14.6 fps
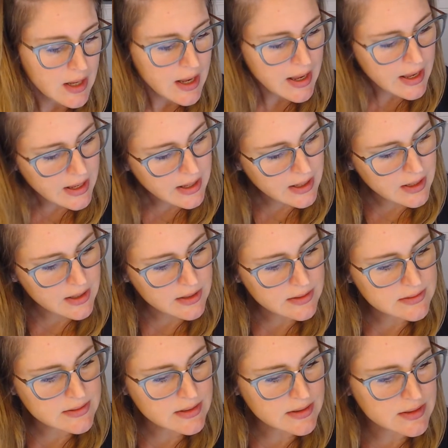
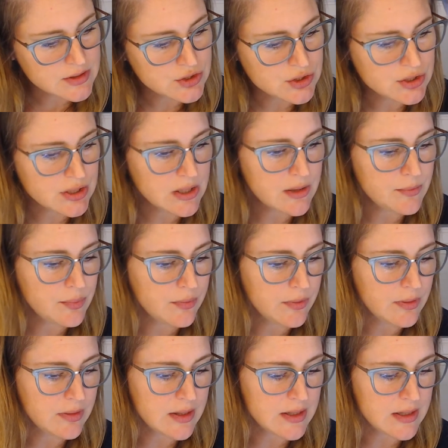and the ship
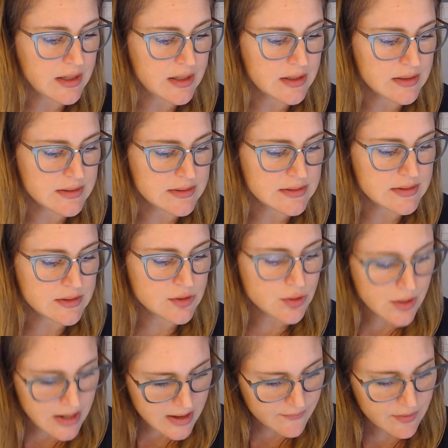that is
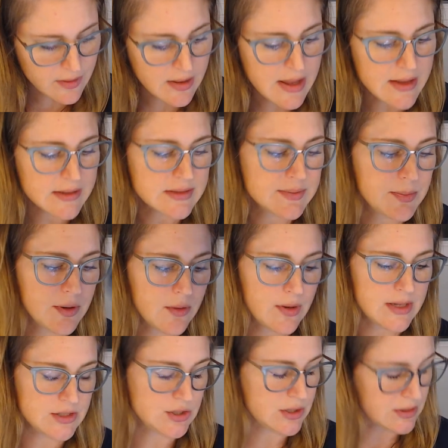travel, exploration,